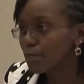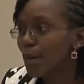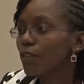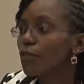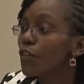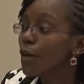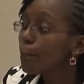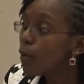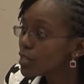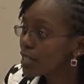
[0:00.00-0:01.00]
but for the
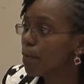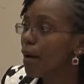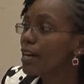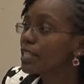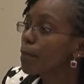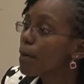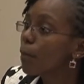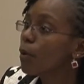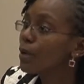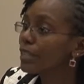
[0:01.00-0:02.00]
most part,
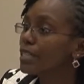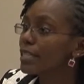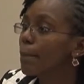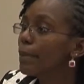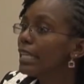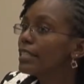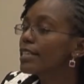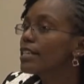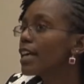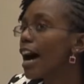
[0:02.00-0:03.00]
people with disabilities